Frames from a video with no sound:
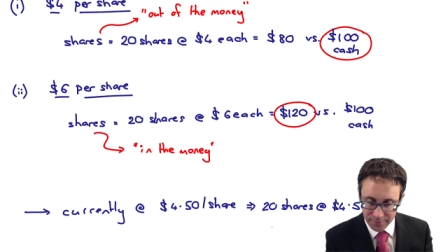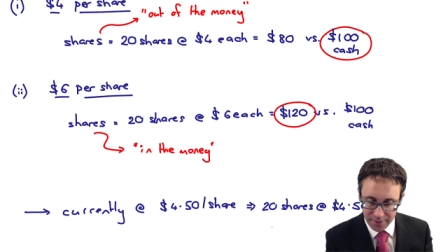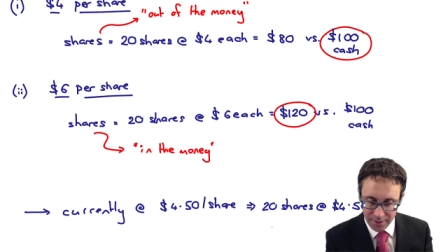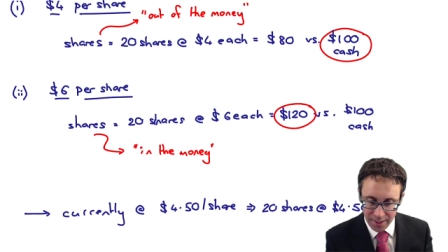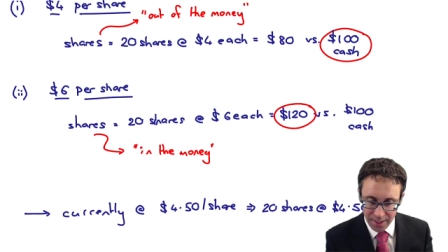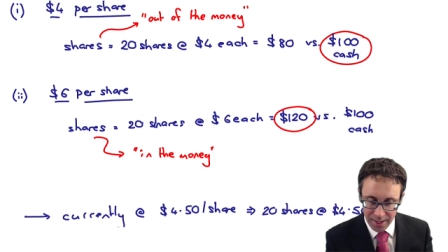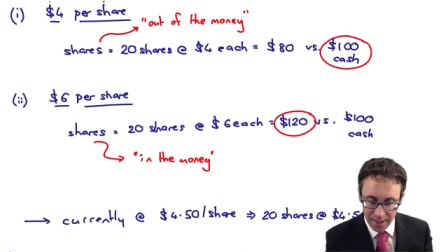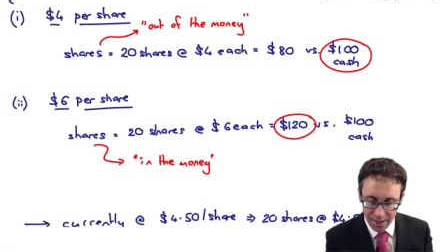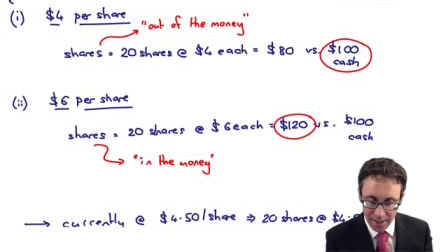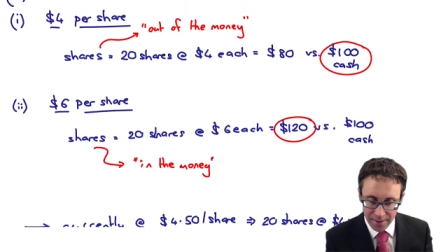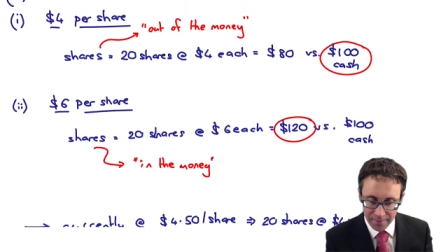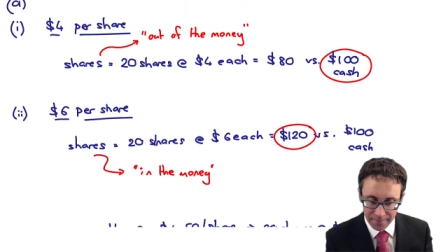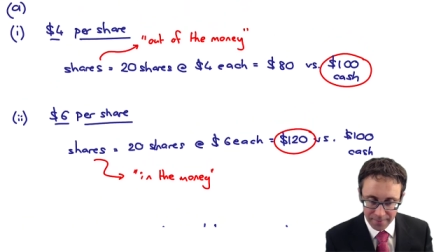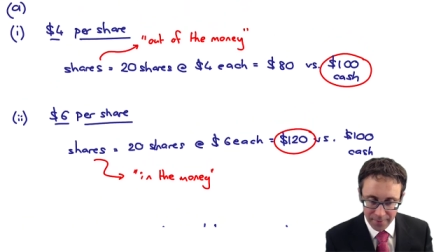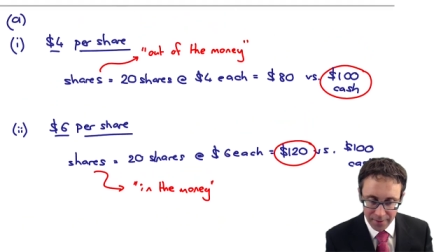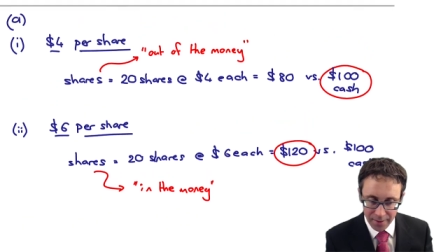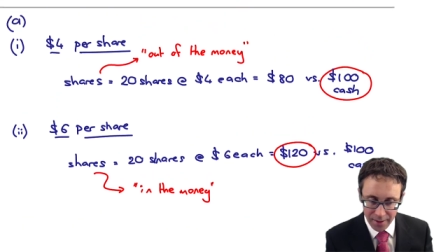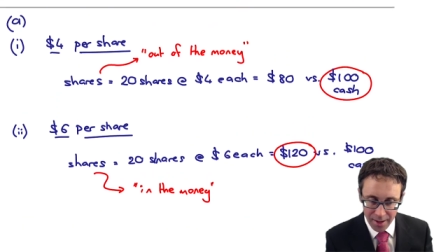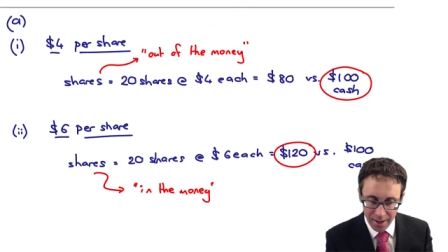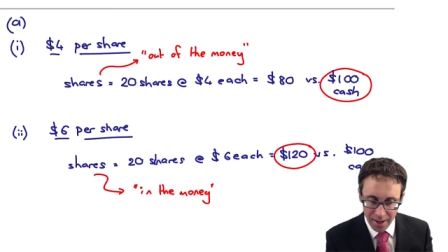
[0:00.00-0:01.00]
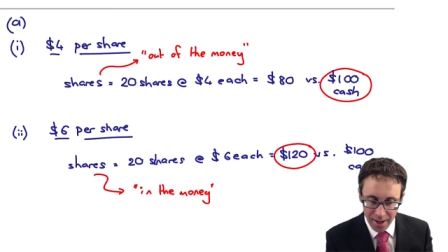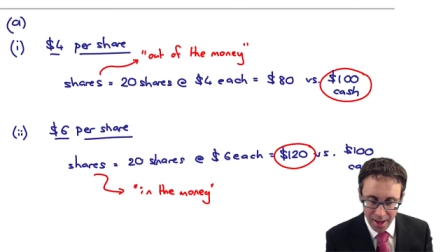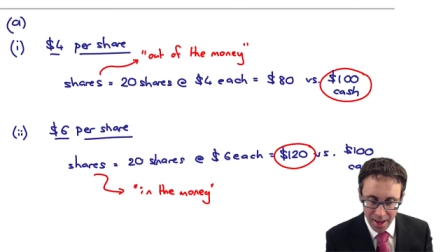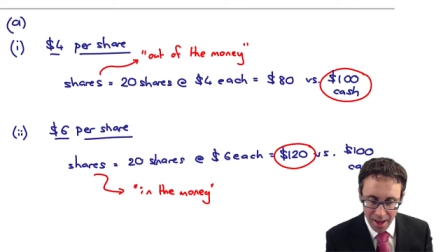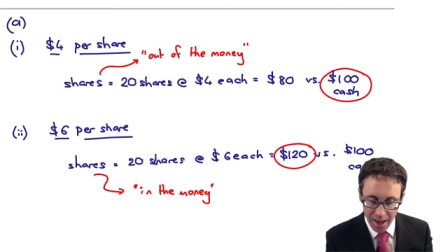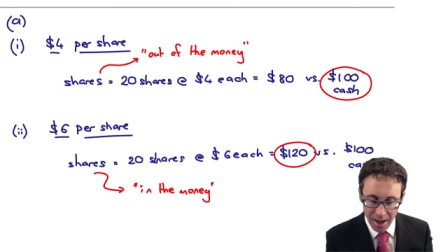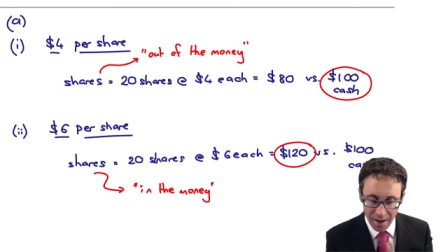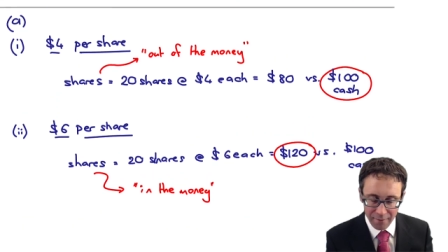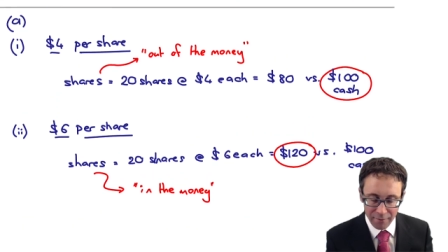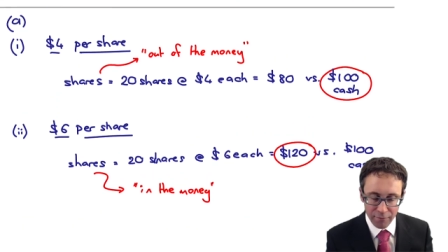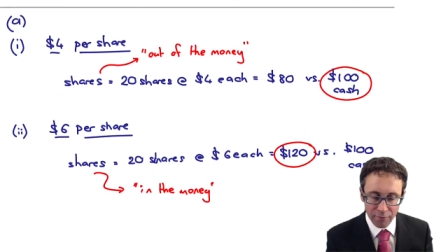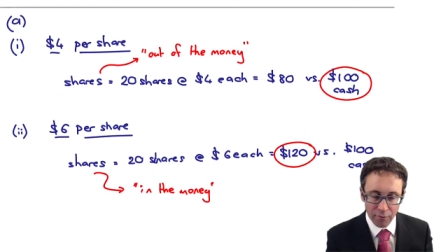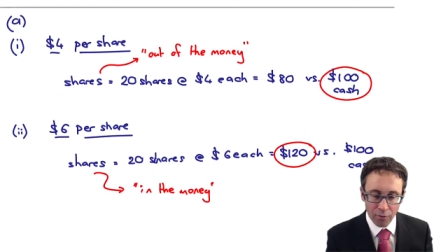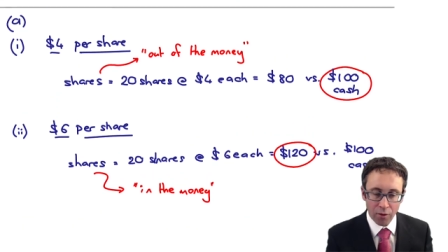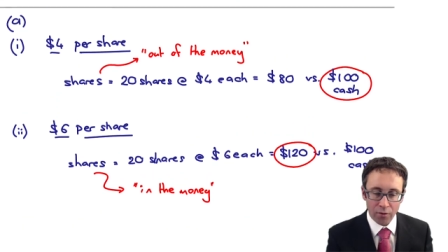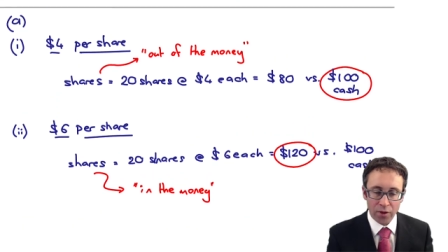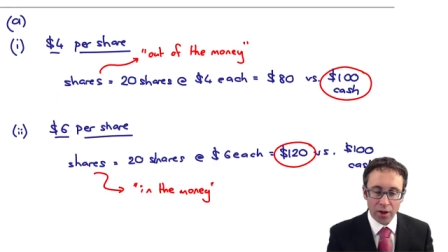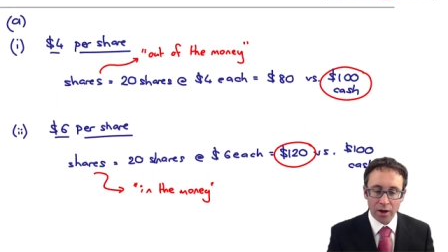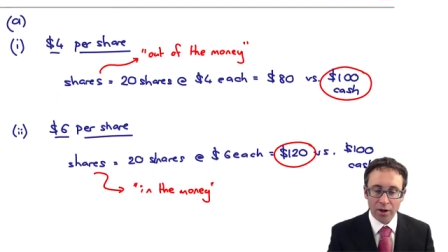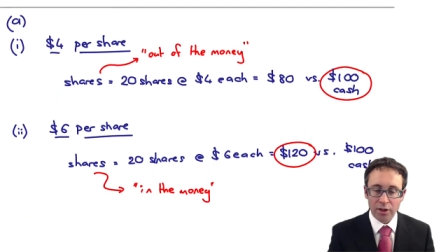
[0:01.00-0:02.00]
Okay, uh, at
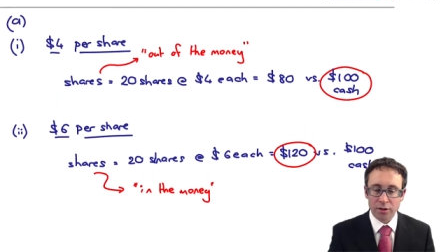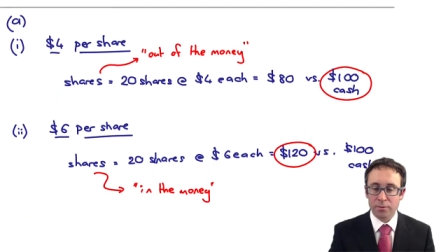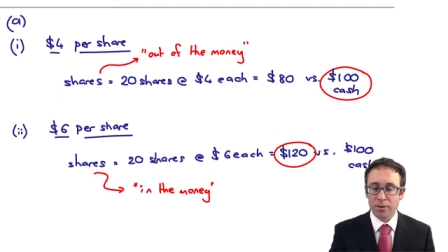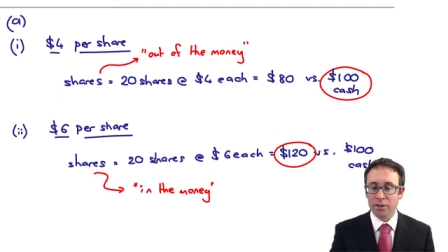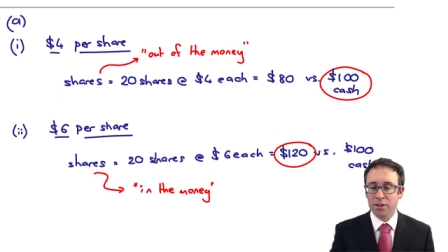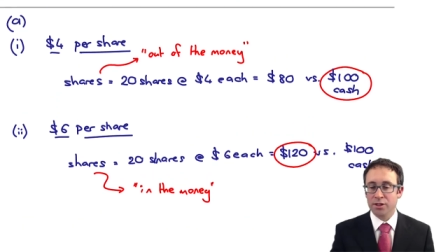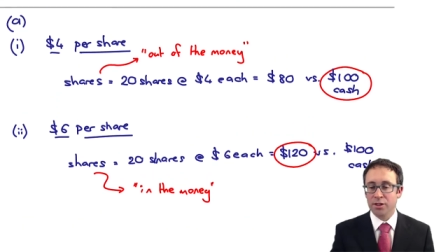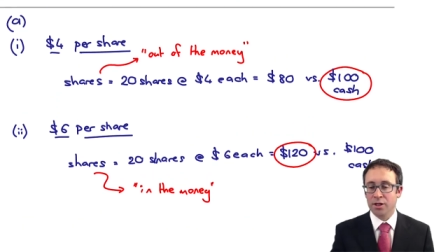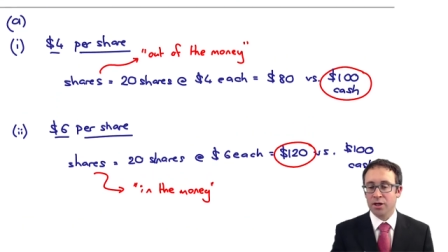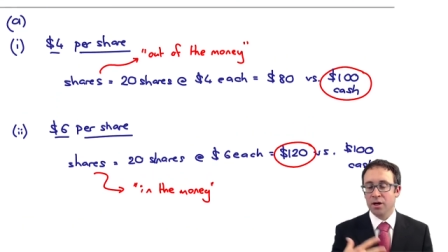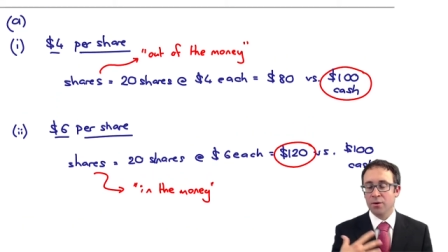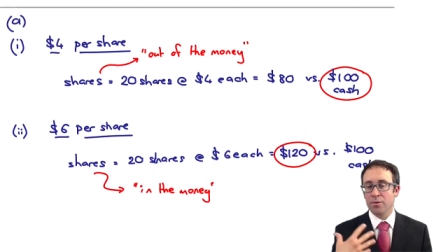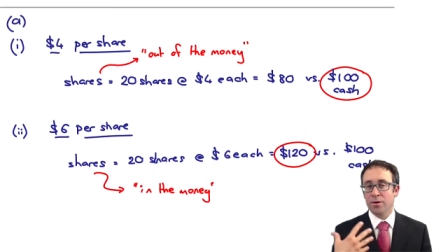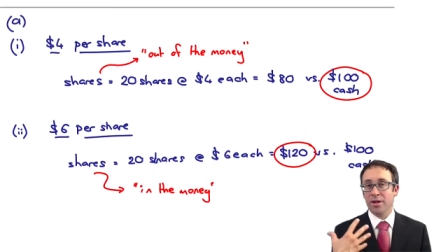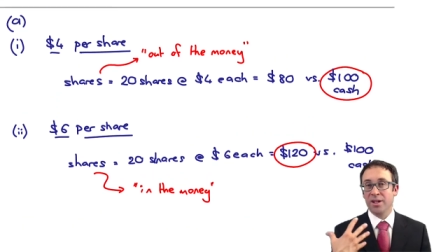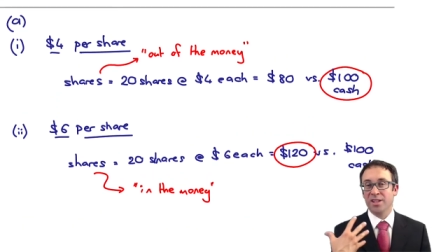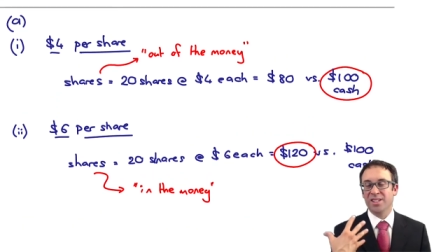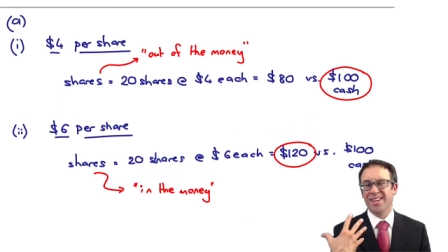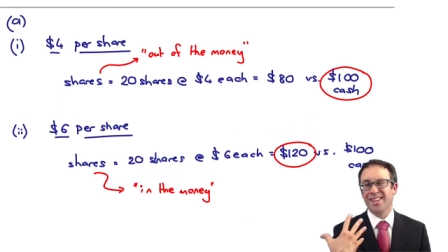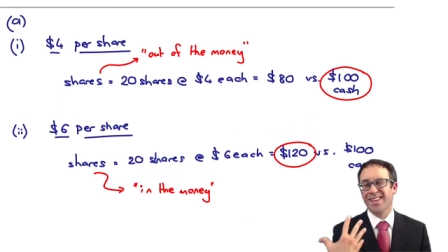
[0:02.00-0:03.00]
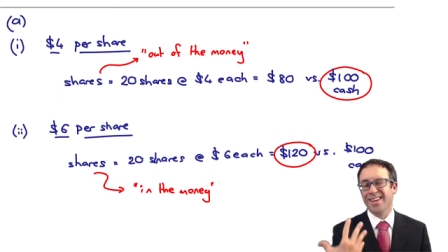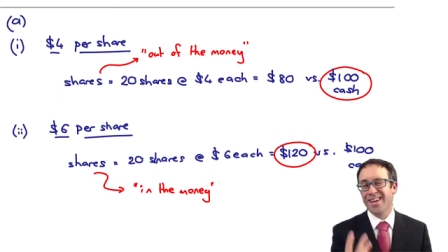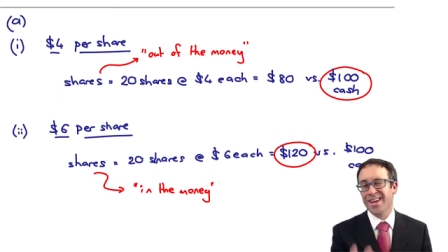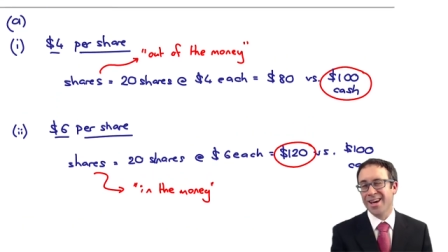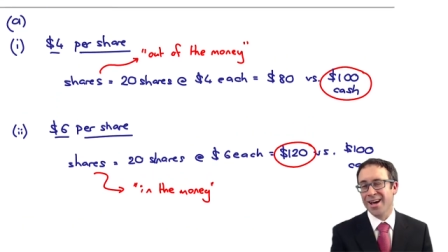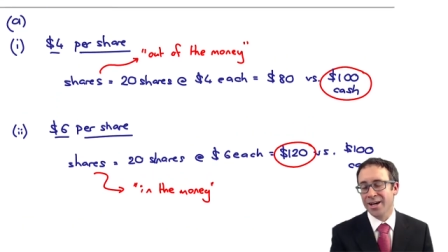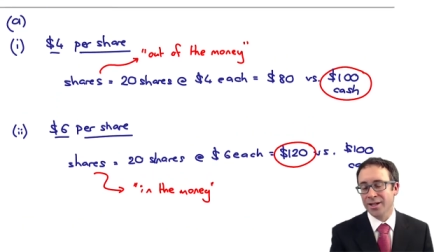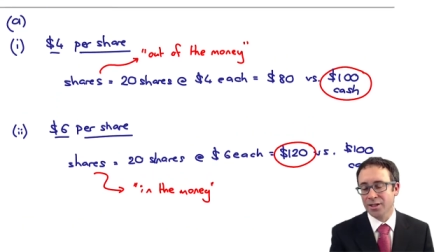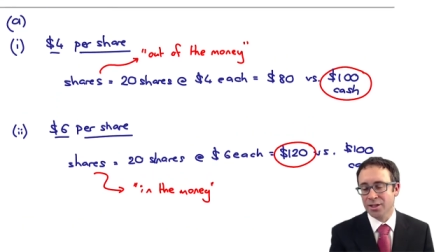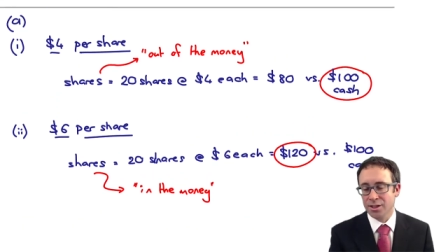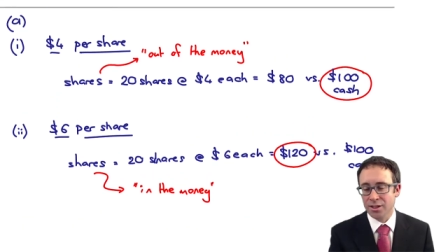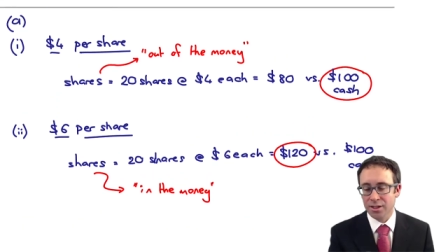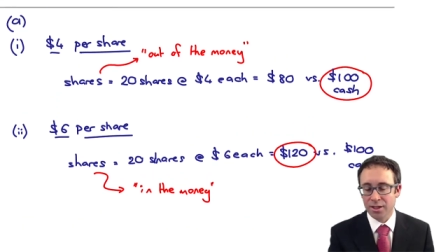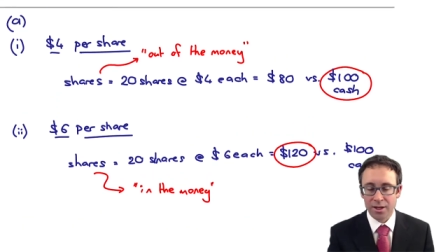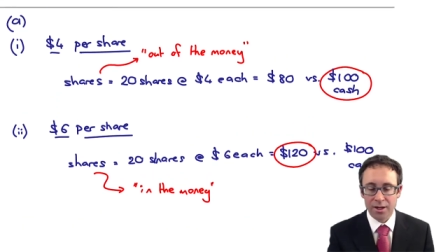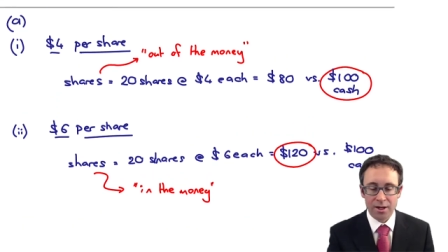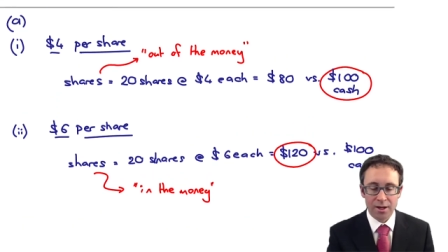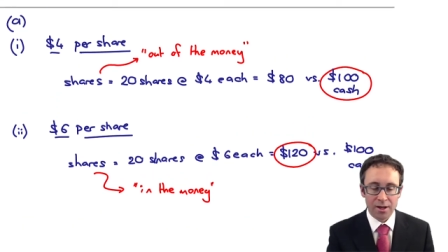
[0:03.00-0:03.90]
$4 per share, we're going to take the cash.